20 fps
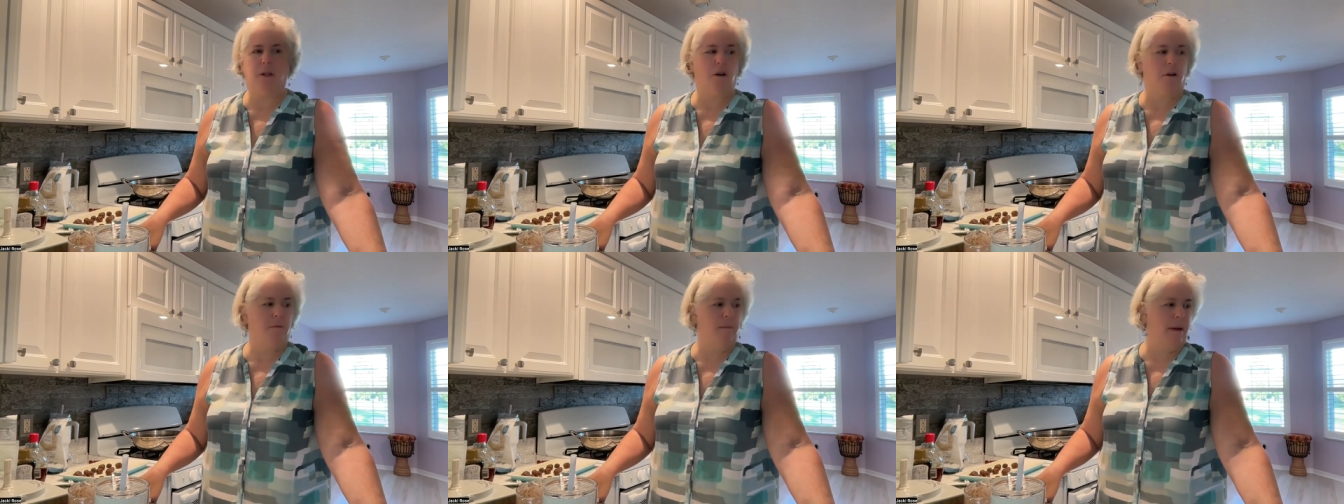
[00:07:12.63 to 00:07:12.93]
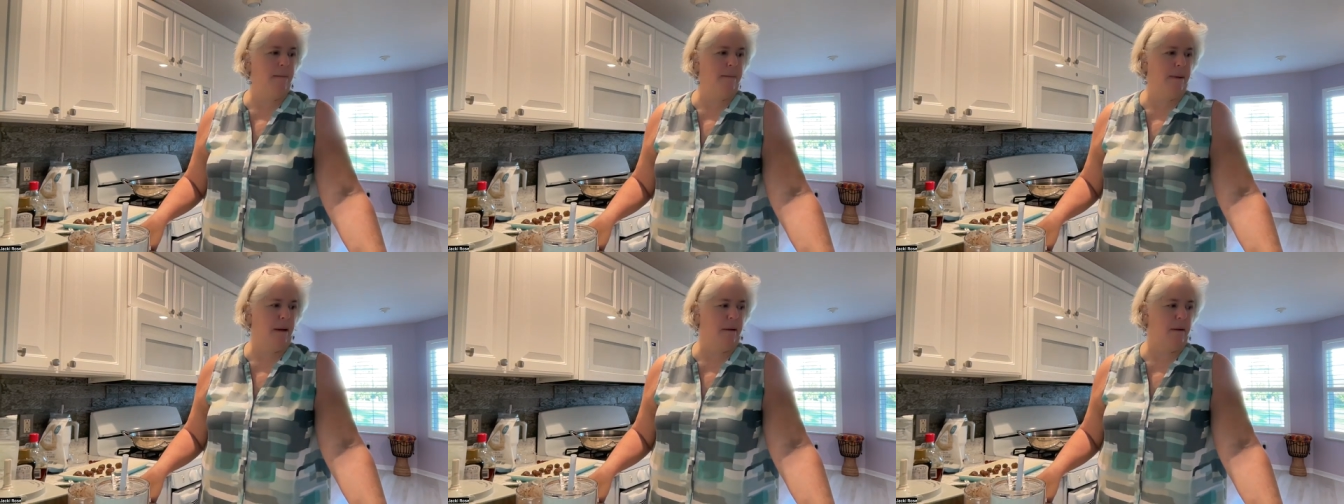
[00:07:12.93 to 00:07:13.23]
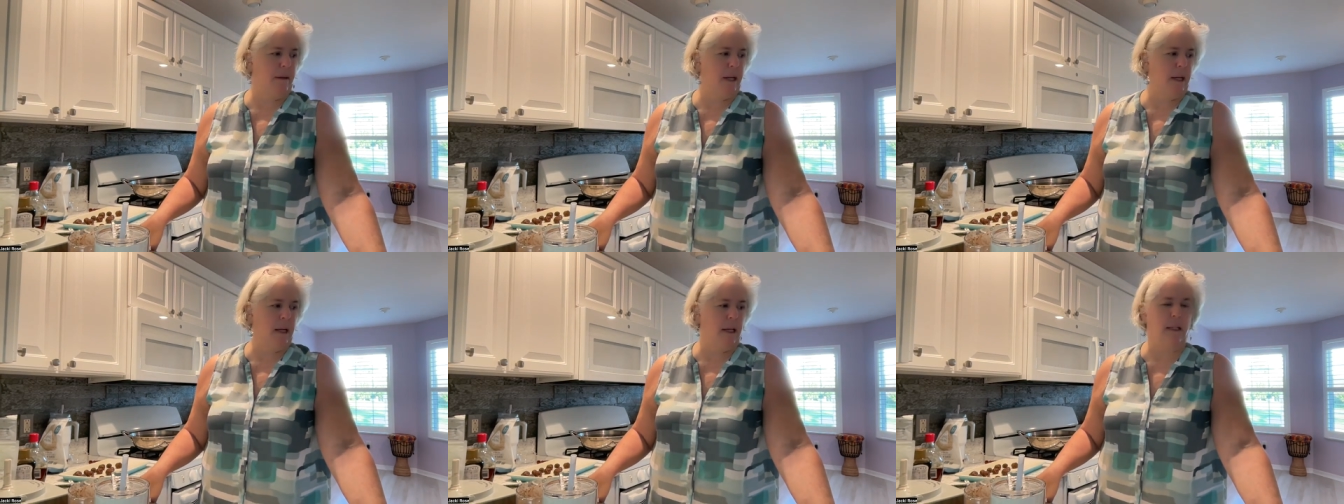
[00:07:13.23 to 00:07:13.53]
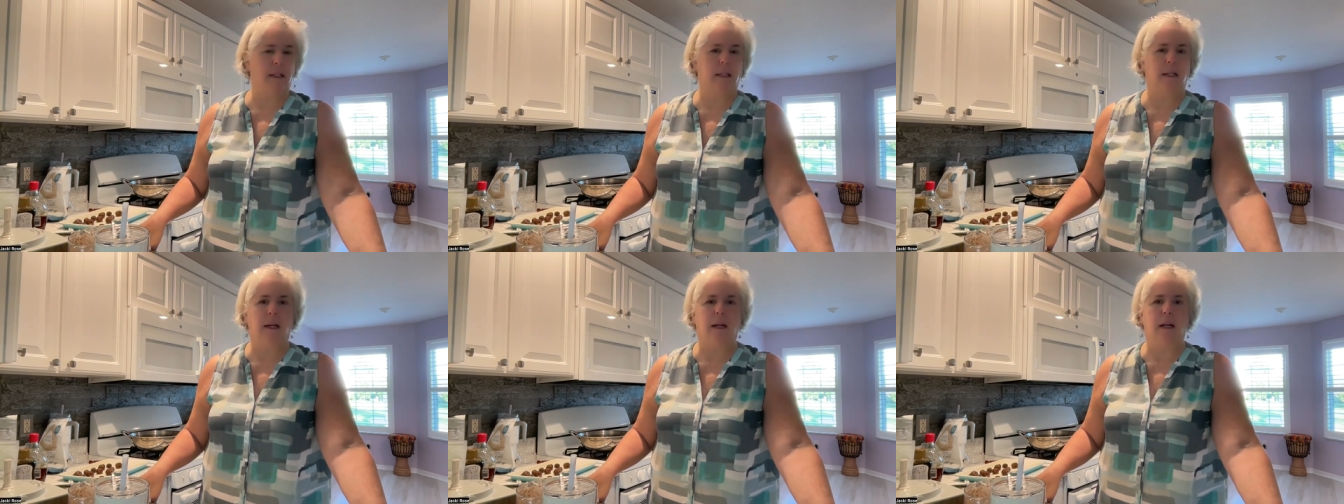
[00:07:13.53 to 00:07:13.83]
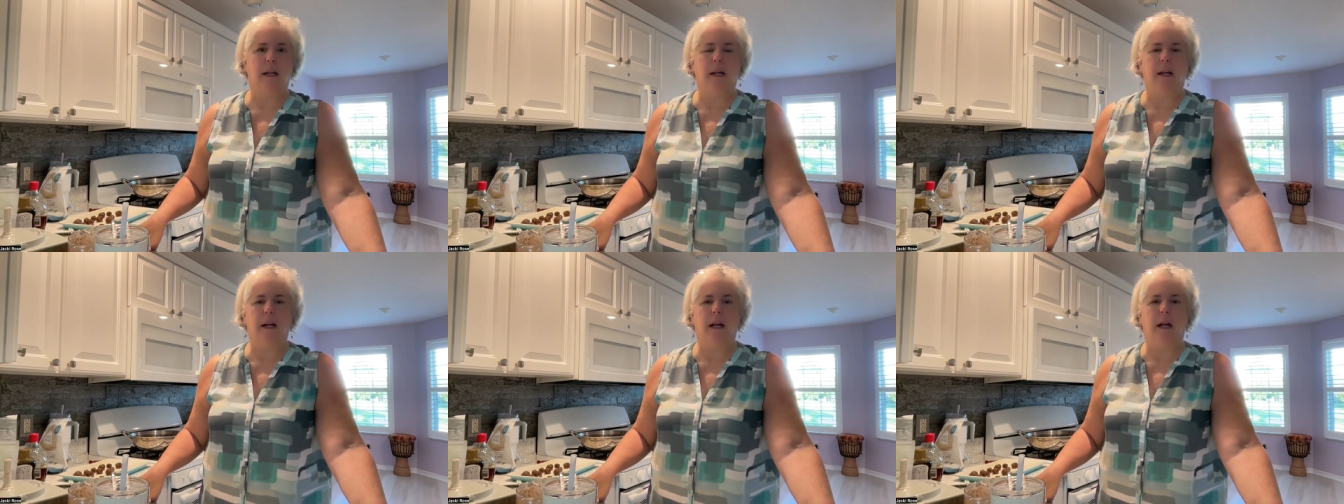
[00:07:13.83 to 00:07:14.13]
told me about these
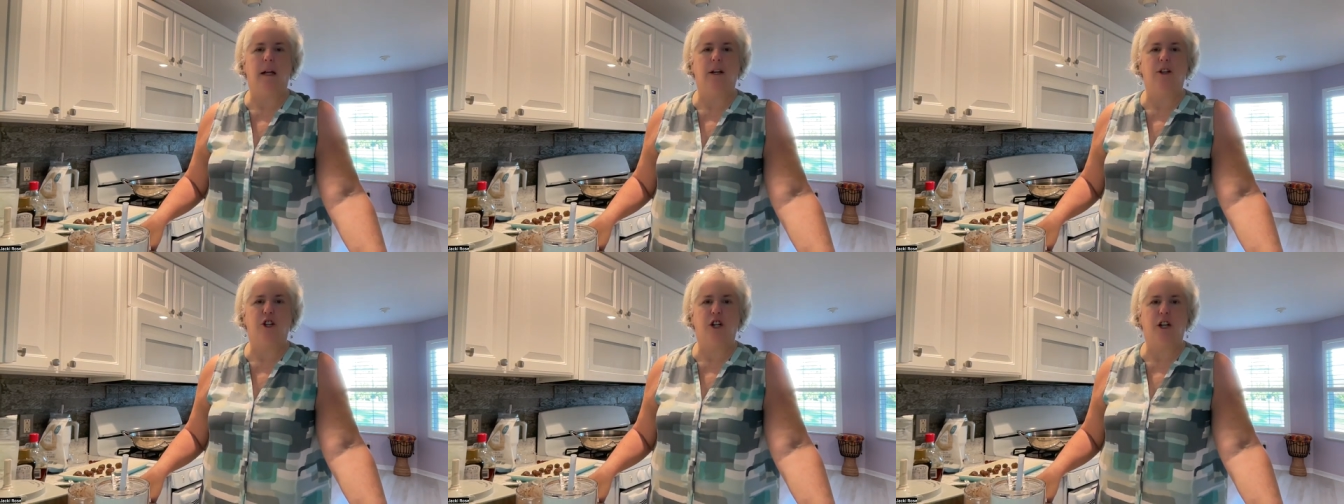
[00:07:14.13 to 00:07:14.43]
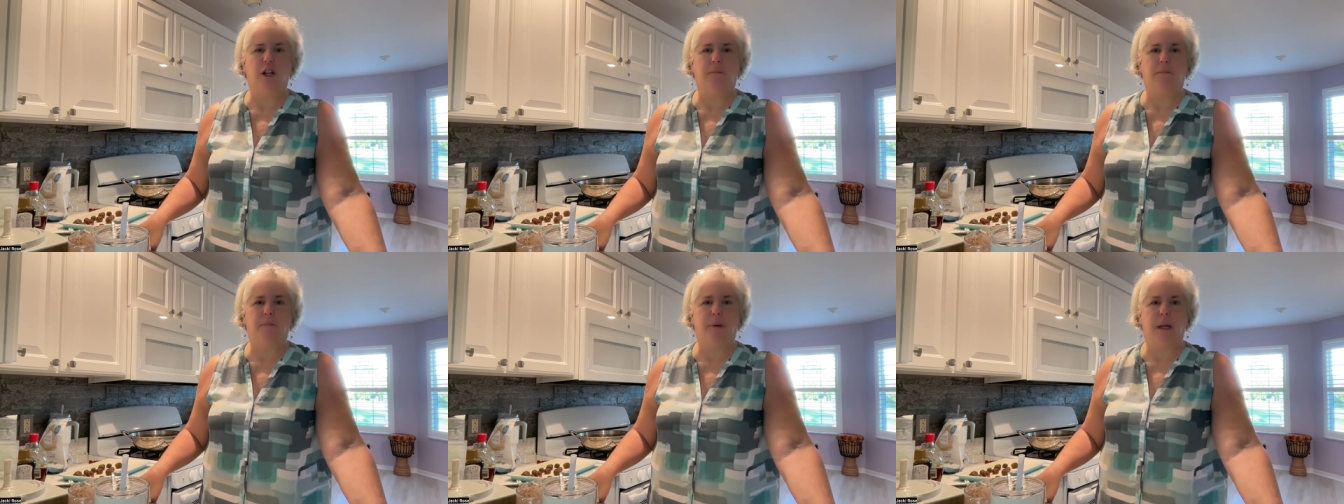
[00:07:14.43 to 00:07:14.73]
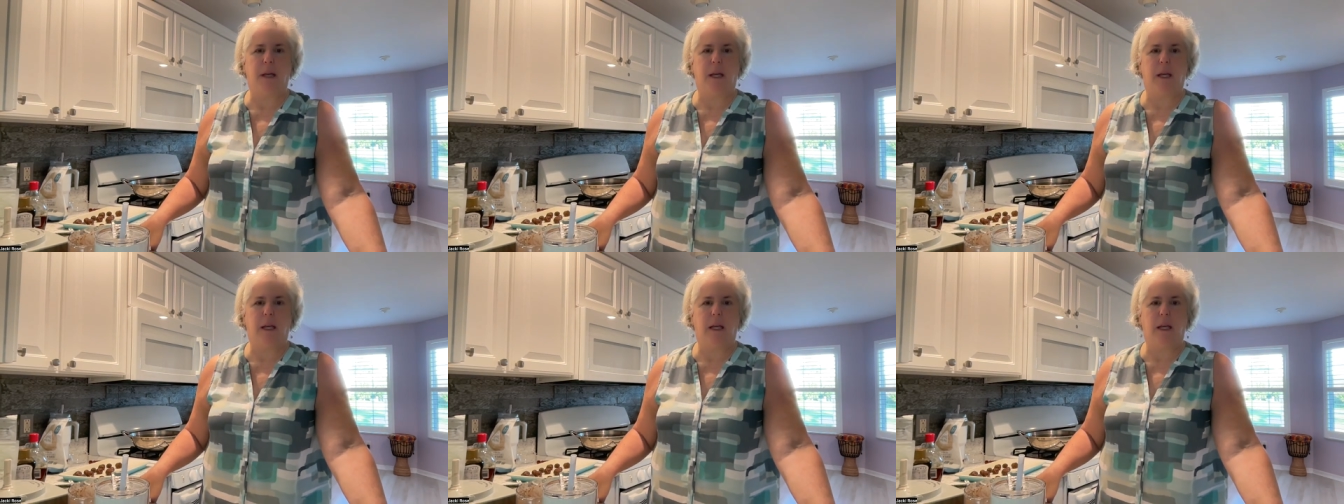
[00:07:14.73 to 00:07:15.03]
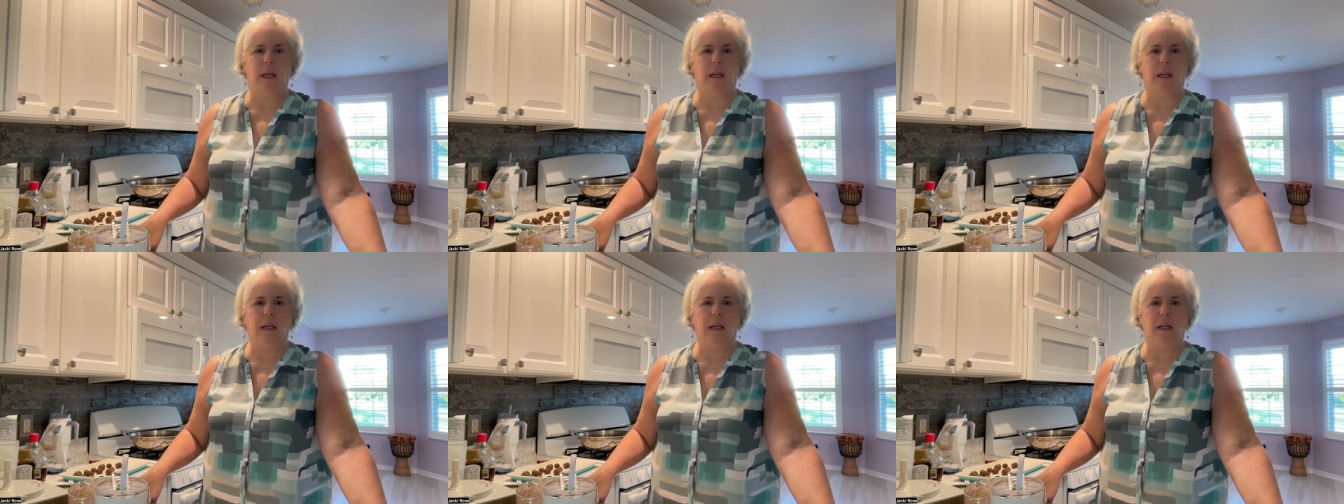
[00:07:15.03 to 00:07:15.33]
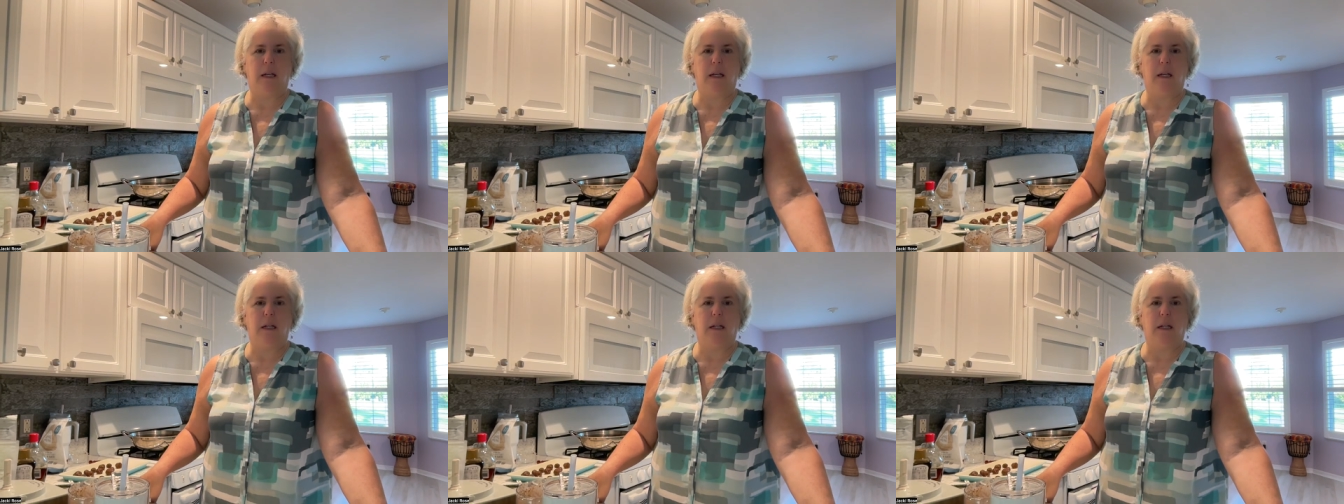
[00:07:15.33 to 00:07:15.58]
chickpea